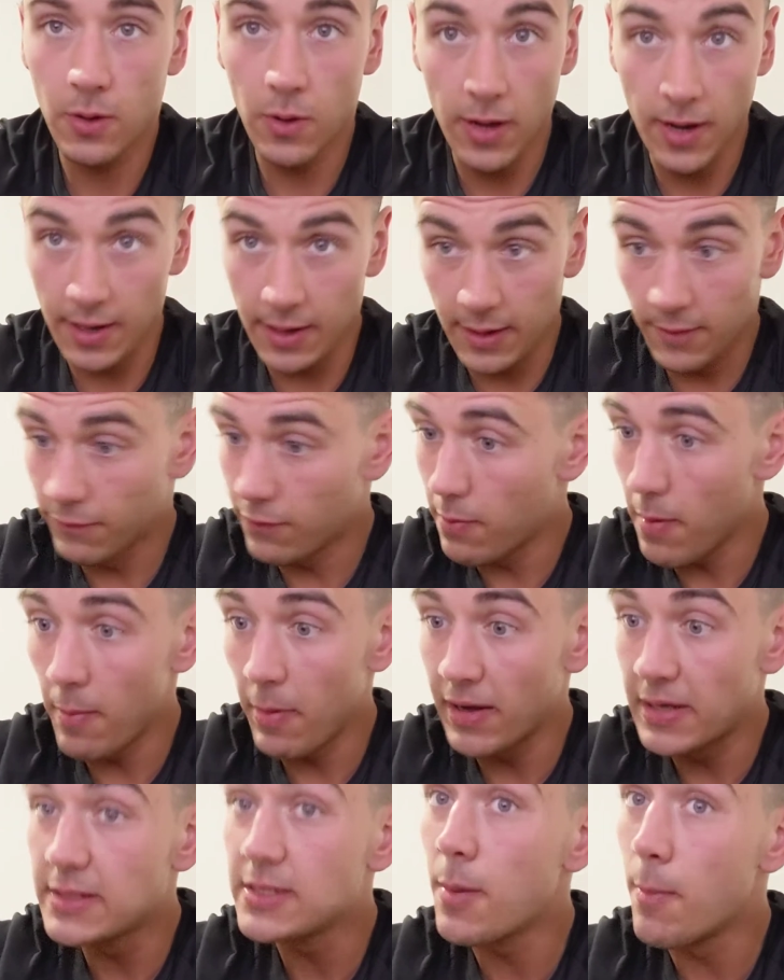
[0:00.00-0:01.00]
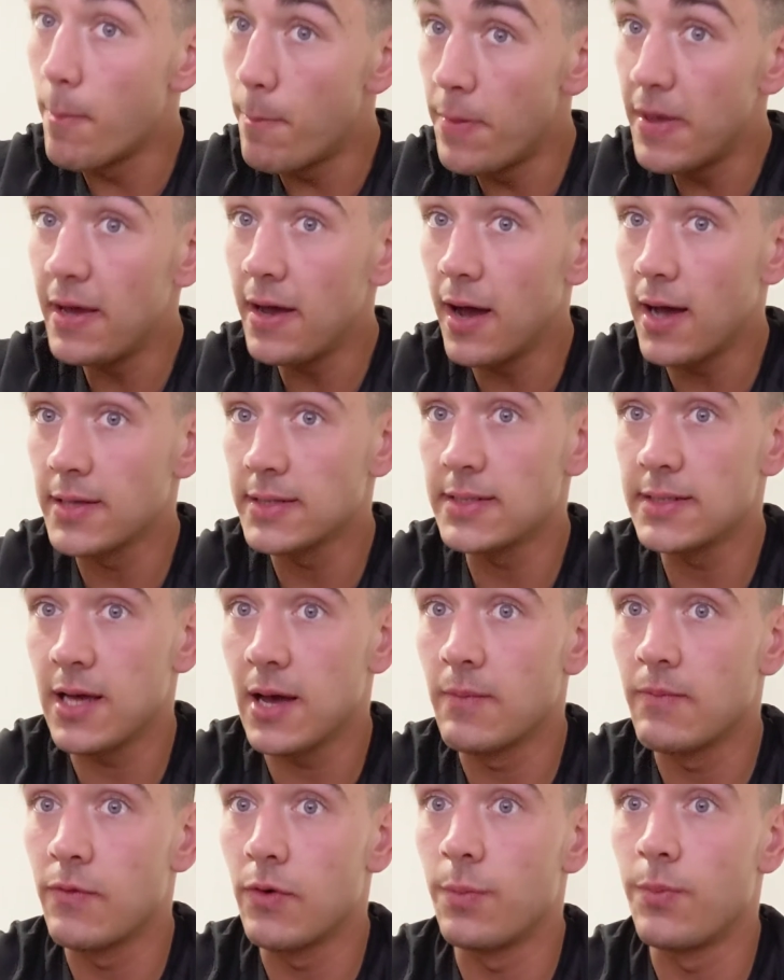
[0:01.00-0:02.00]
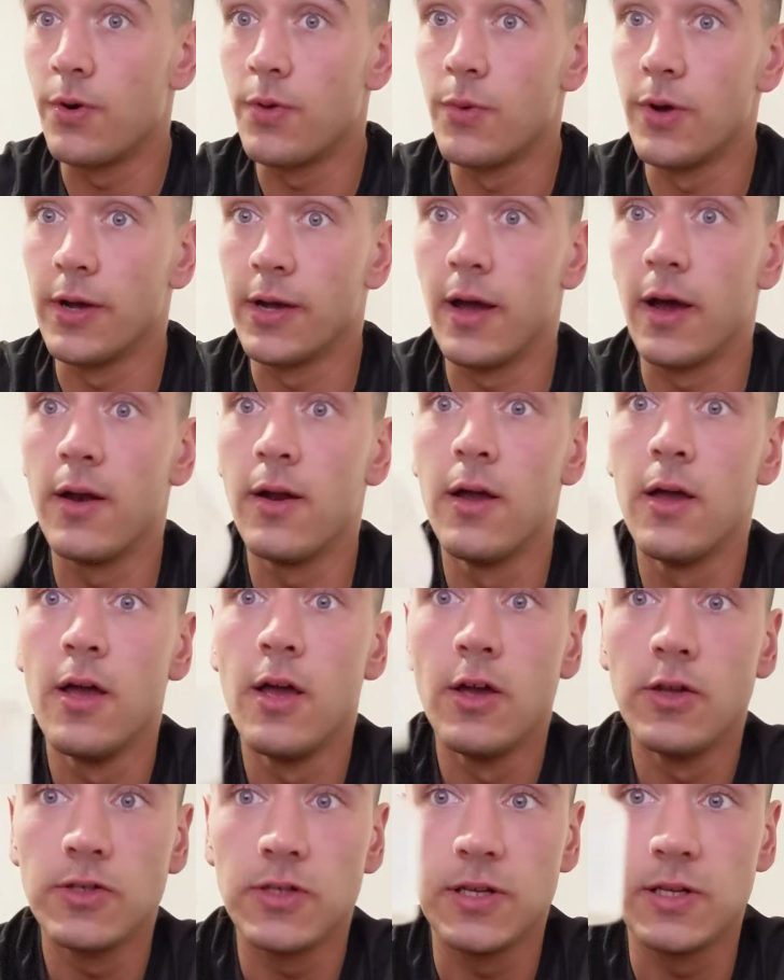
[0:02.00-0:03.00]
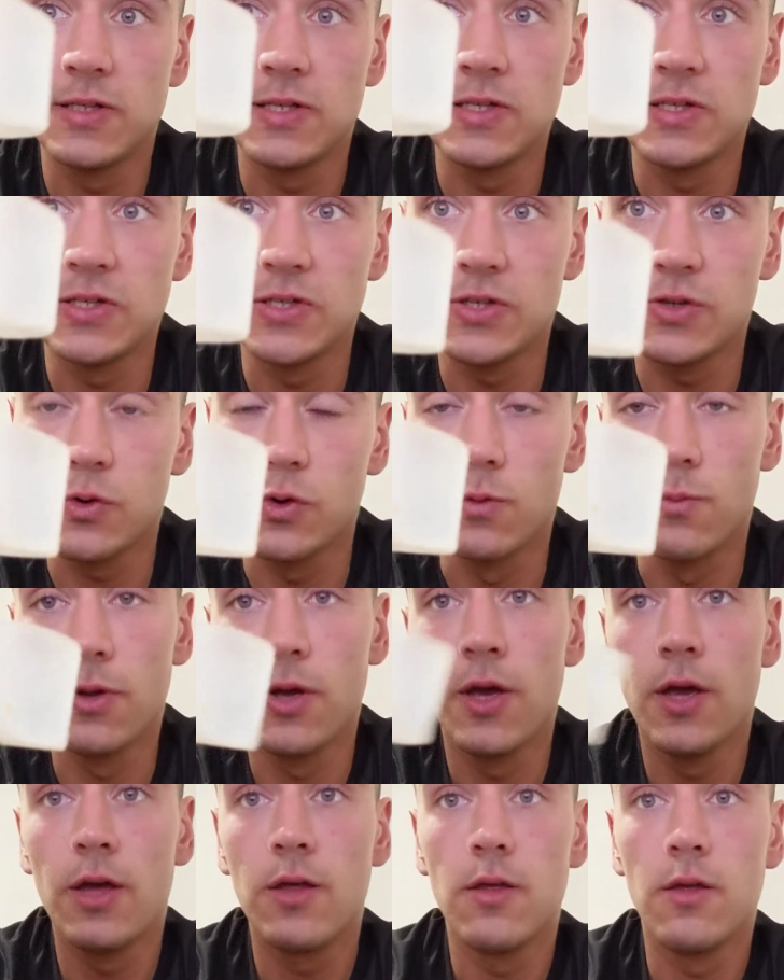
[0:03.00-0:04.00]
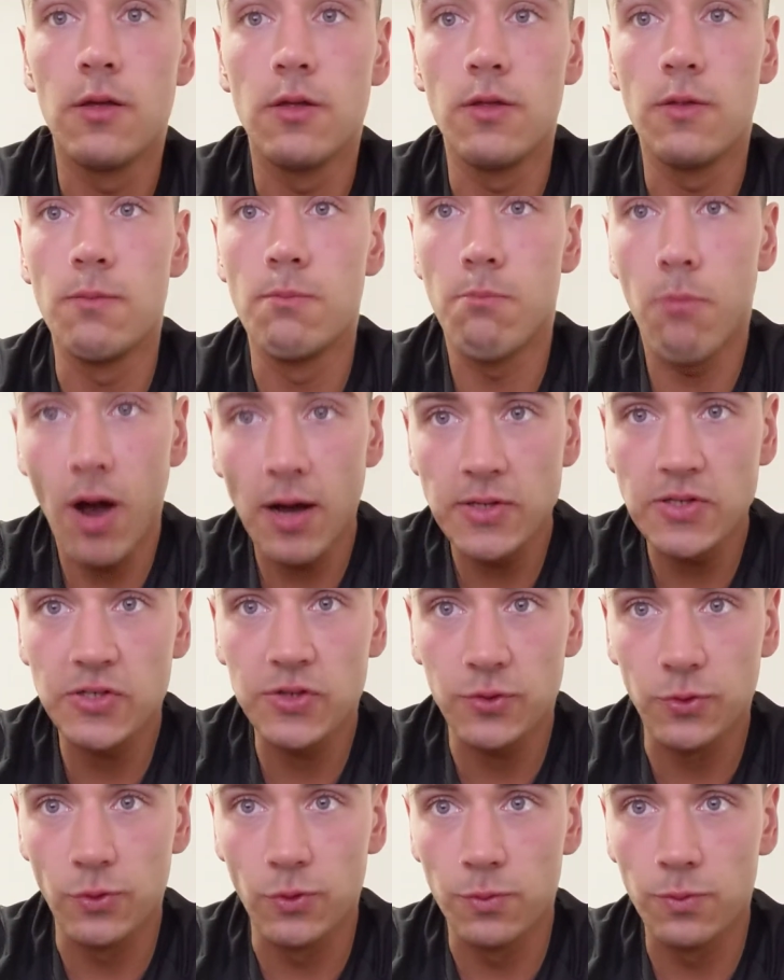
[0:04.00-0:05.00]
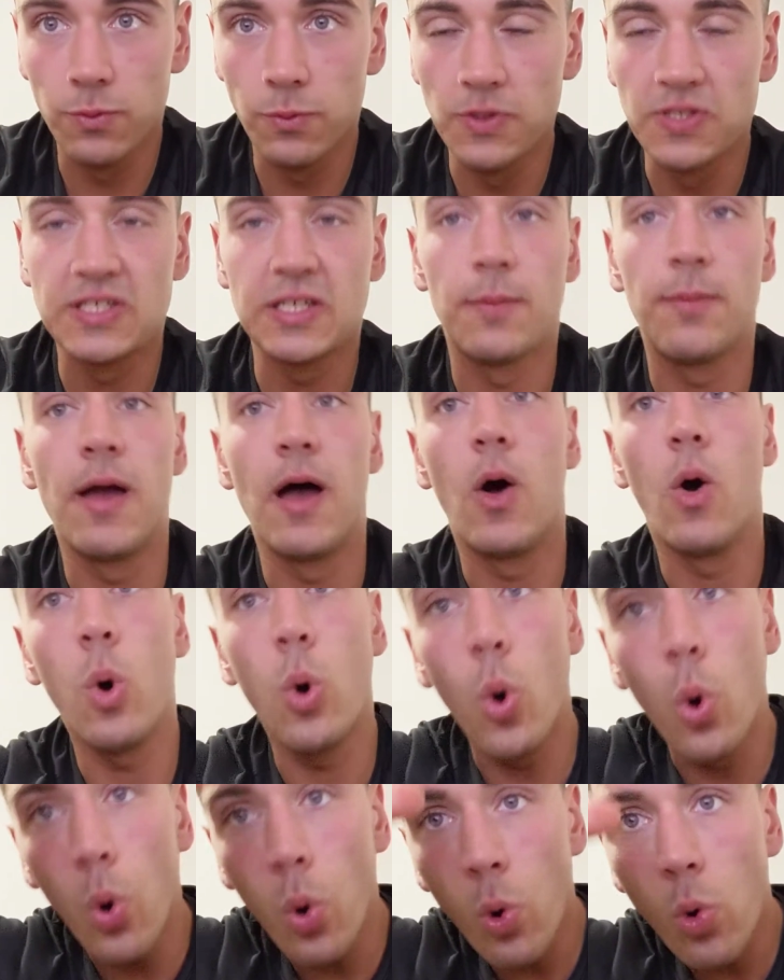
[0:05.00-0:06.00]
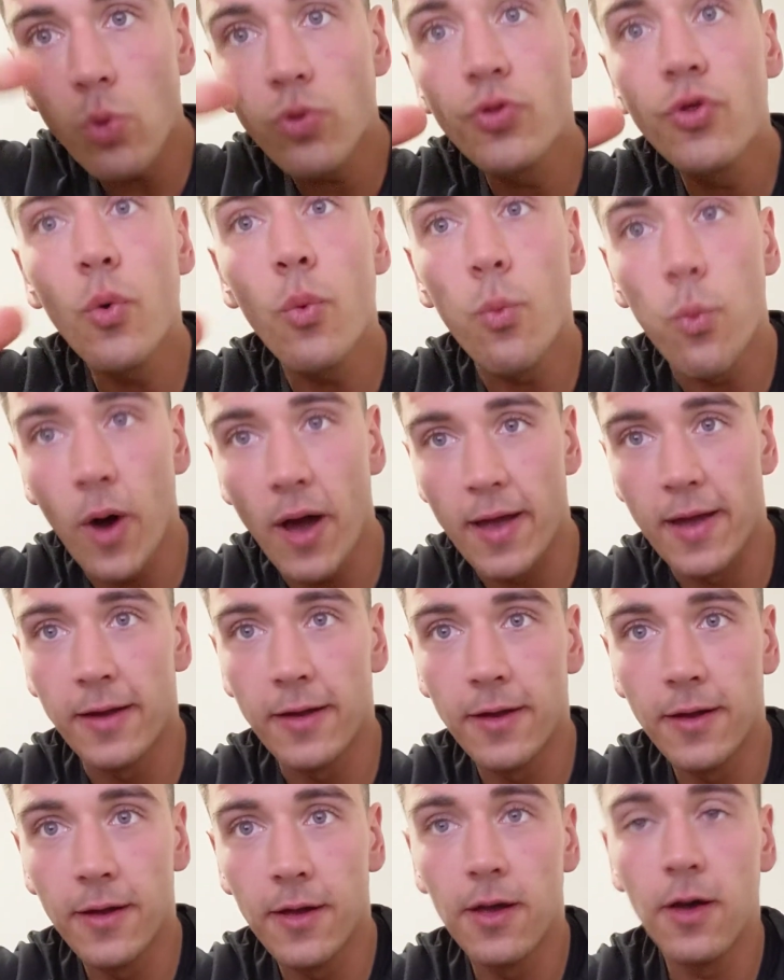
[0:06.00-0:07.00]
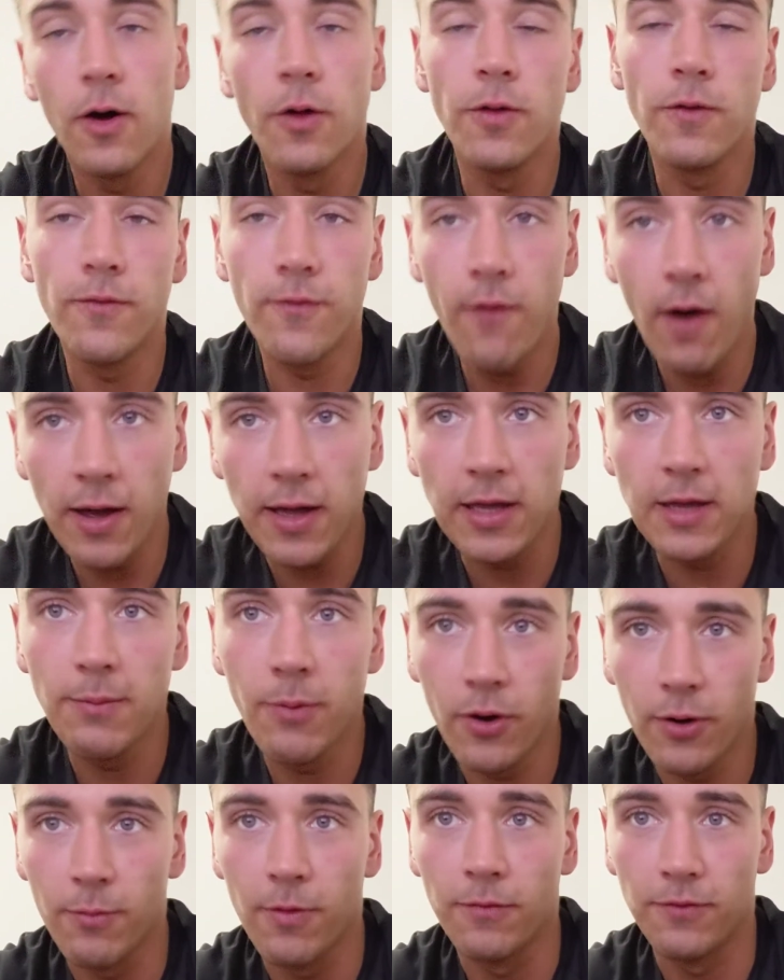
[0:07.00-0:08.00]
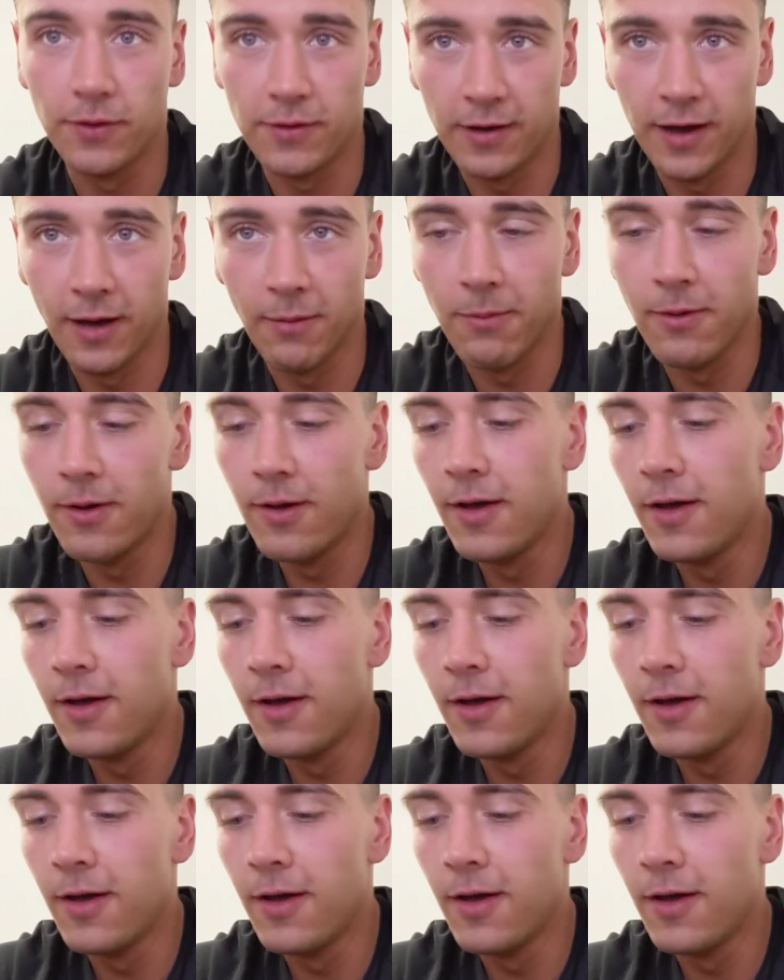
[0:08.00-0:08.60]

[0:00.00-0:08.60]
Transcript: And remember, it's a big ass tub for a pre-workout. So this is the scoop. My scoop was somehow all the way on the fucking bottom of the tub.